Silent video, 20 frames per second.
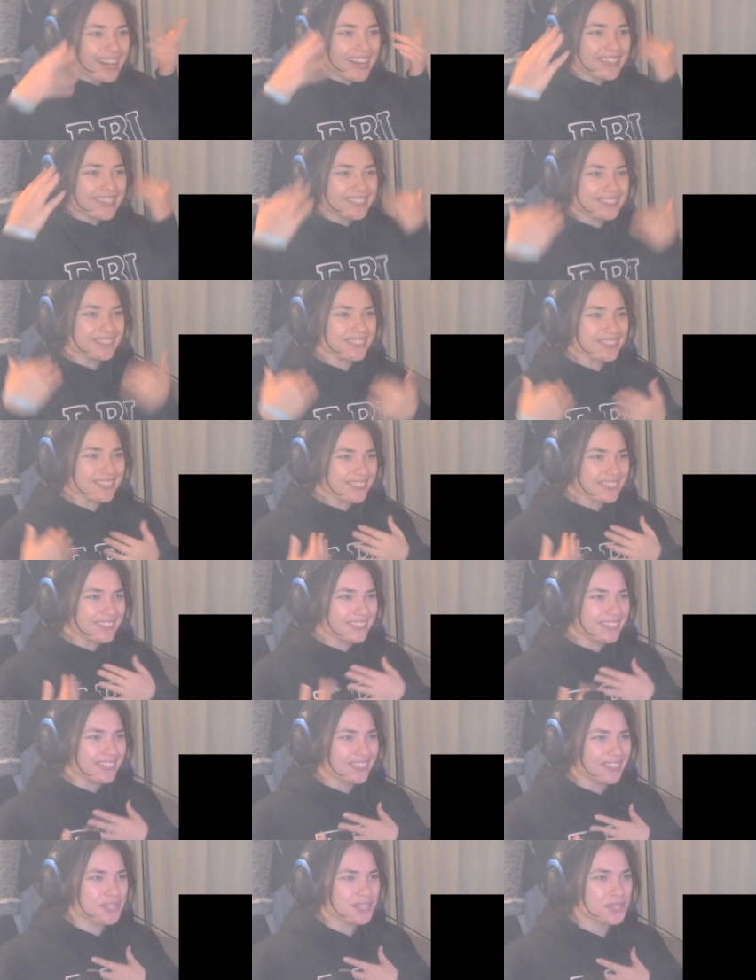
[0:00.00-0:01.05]
Ooh,
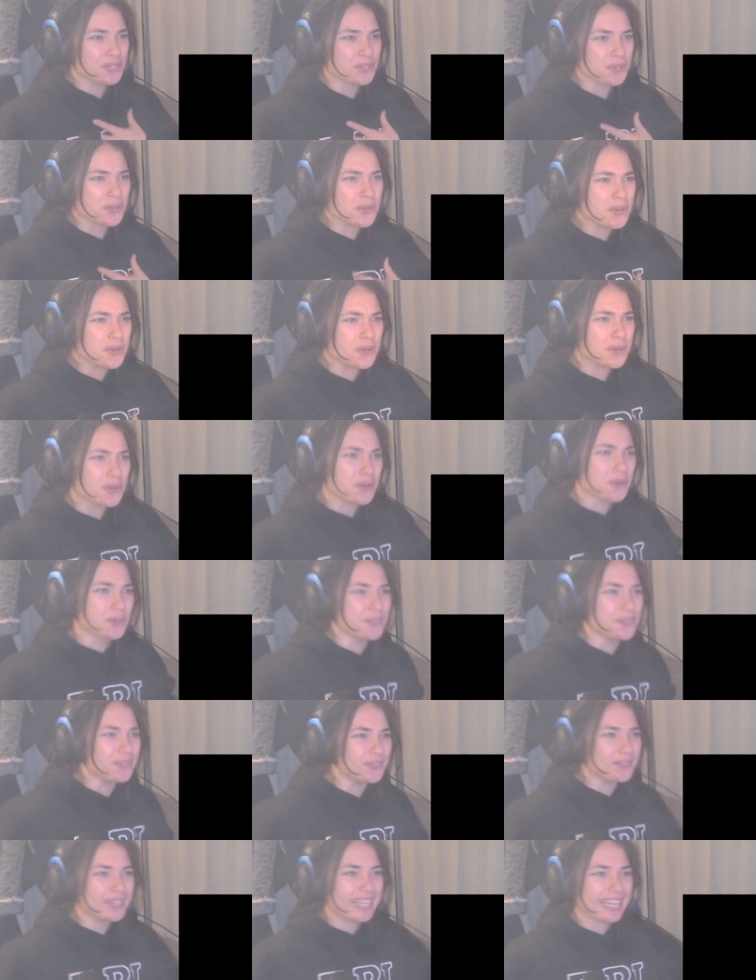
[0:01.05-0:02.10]
so.
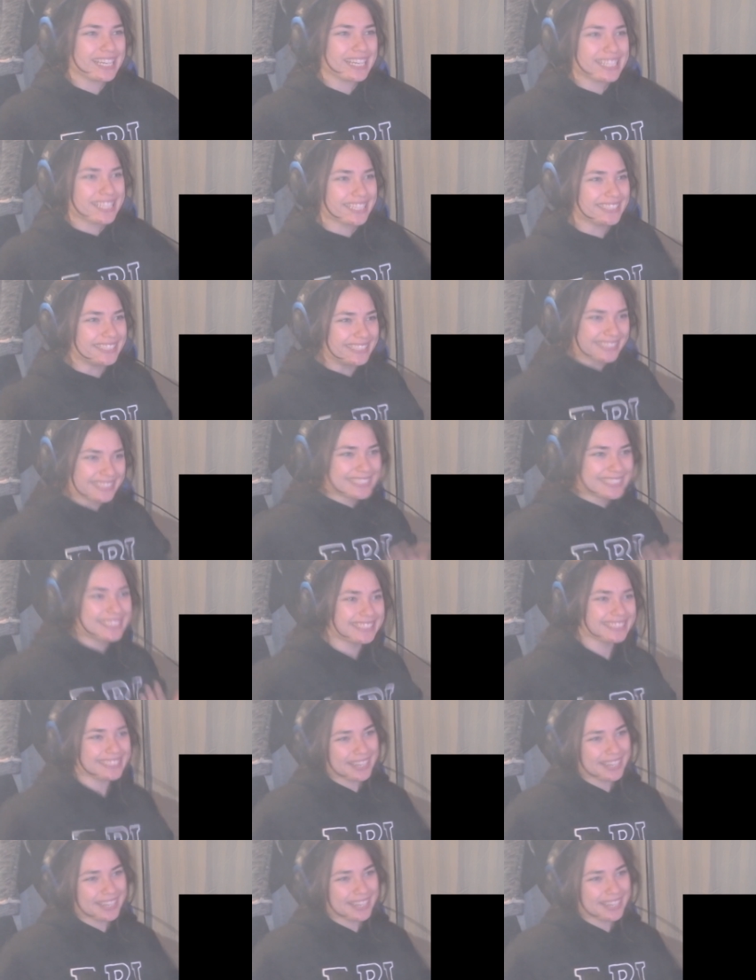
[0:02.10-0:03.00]
Oh, get it, Jiyoung.